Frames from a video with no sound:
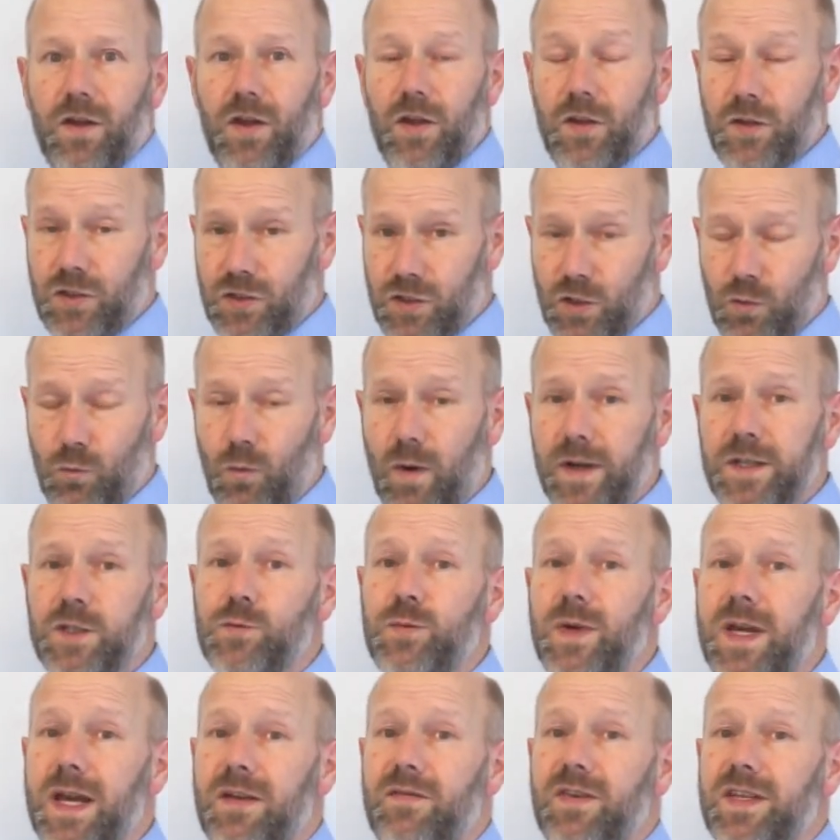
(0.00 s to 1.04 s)
So
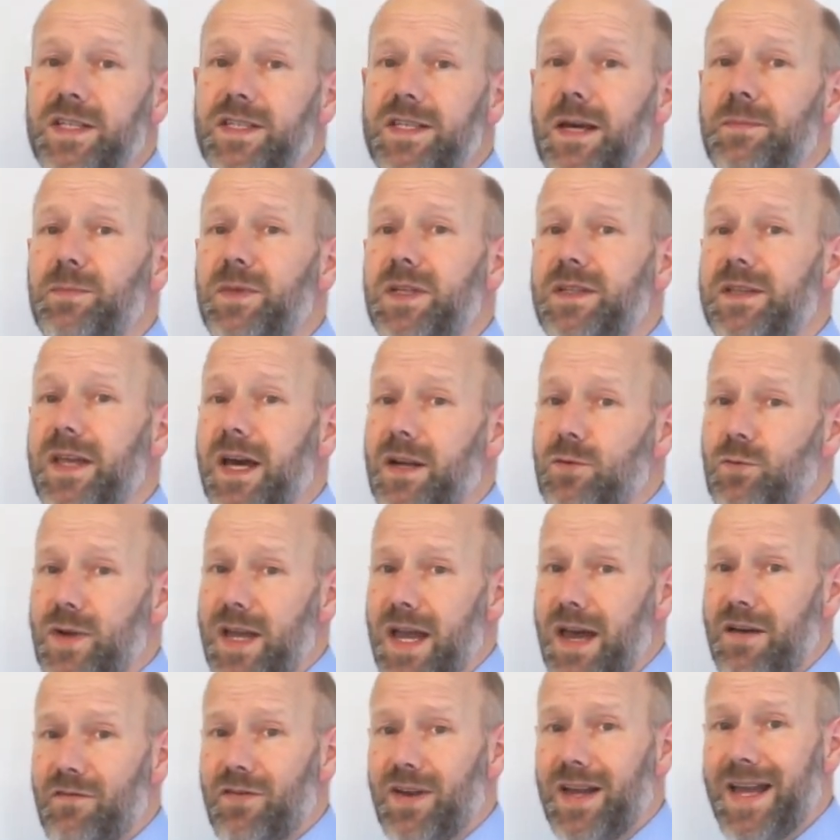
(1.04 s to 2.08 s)
once we have accepted that we
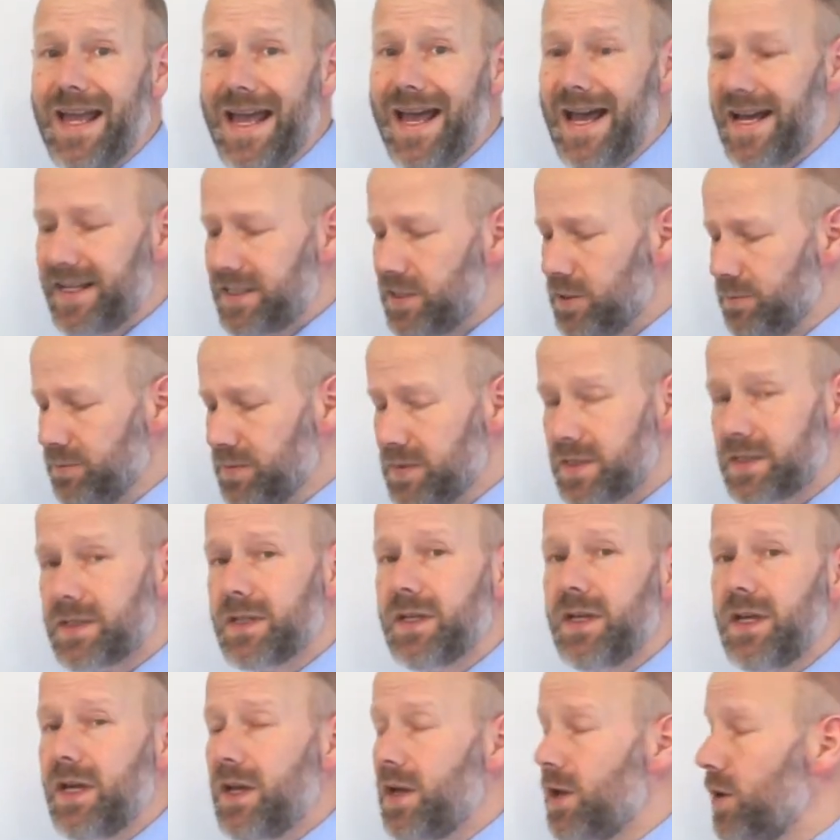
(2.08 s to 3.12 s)
have
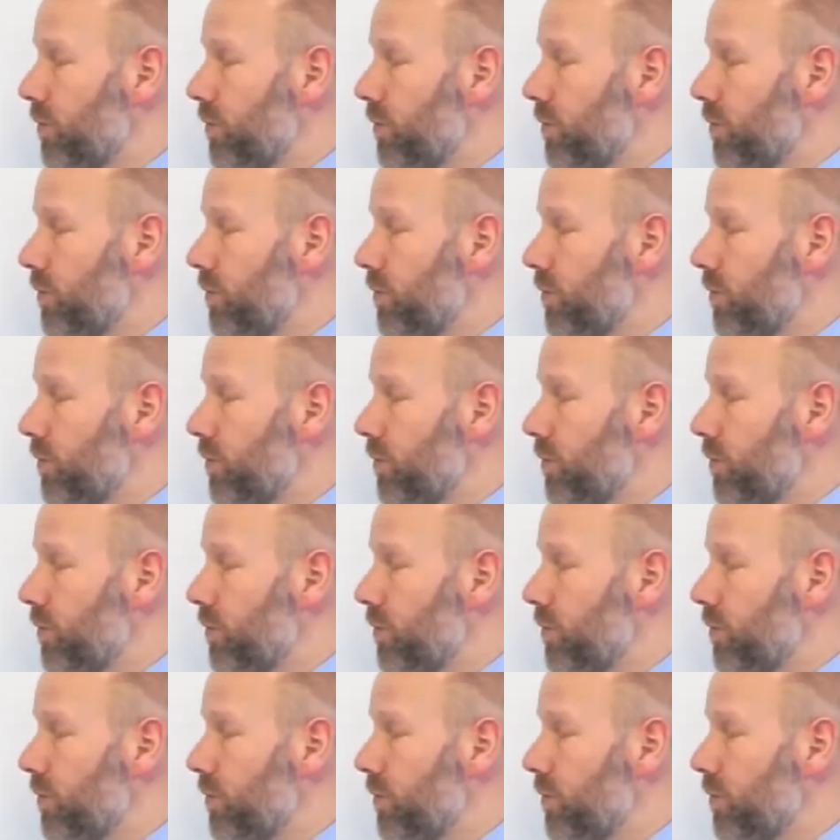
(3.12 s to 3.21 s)
atoms,